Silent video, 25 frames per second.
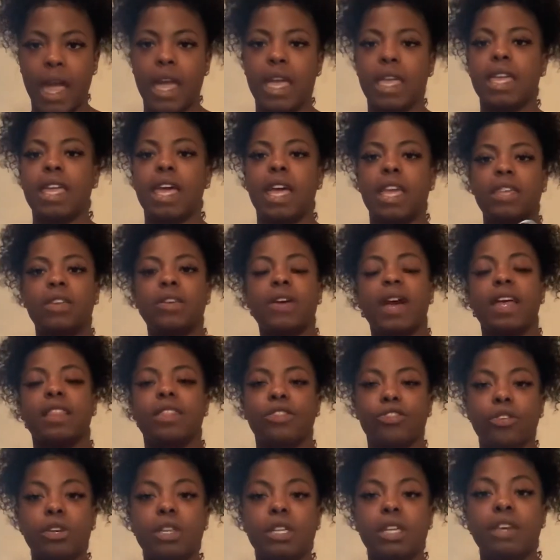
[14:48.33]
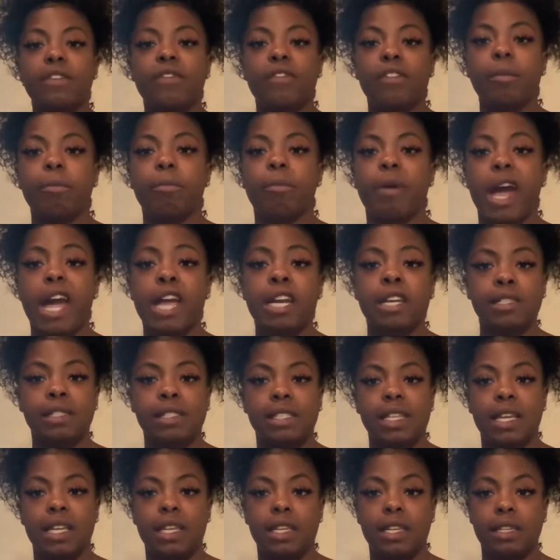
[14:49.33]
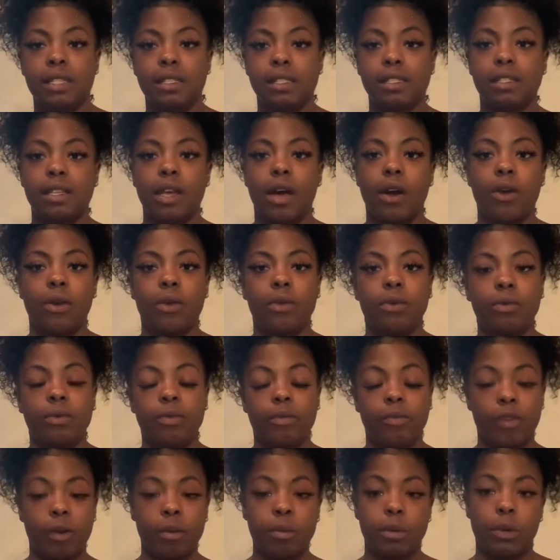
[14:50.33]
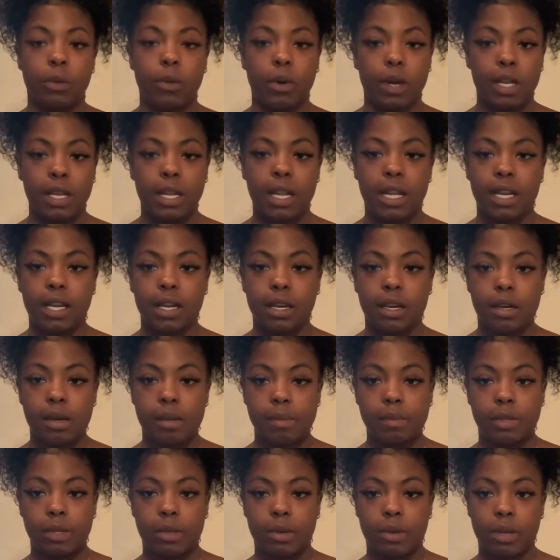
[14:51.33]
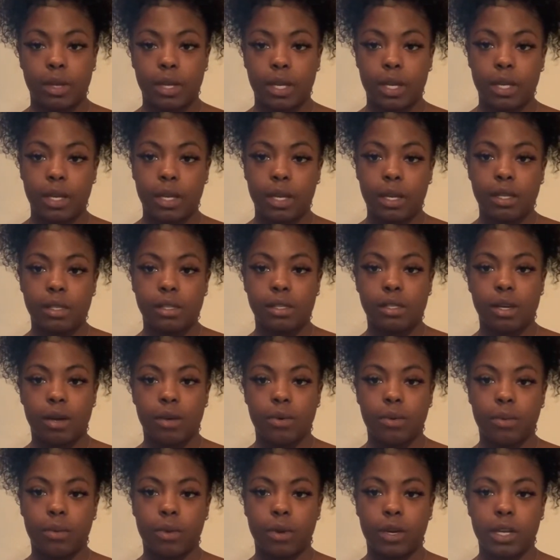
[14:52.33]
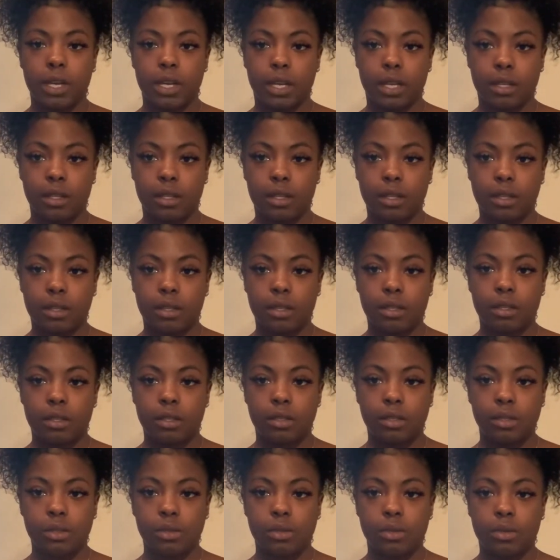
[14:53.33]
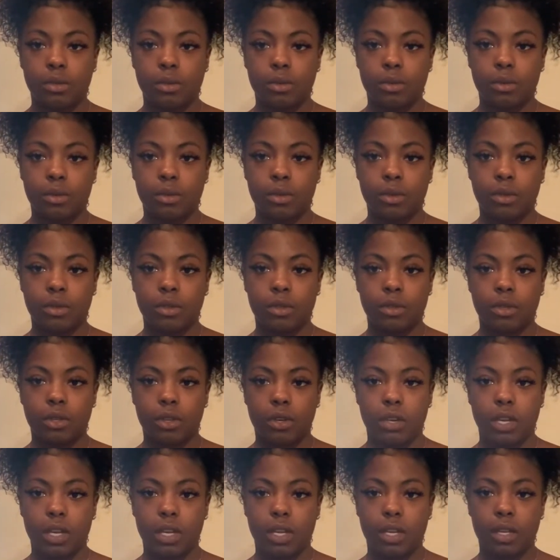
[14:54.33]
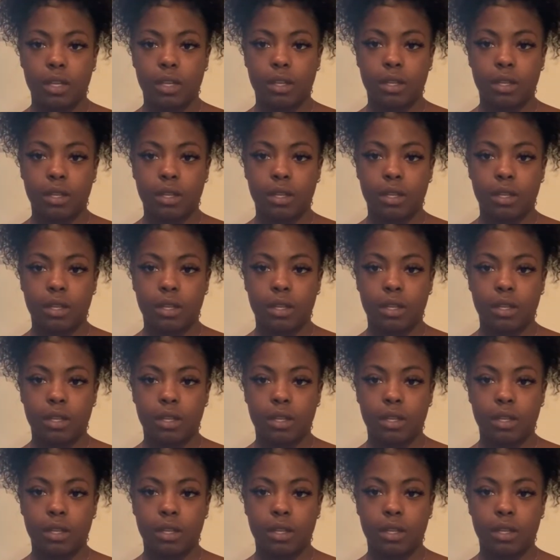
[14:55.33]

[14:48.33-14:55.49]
yeah, you got 3 different brighter settings. So from the one that it comes on. So 1, 2, 3.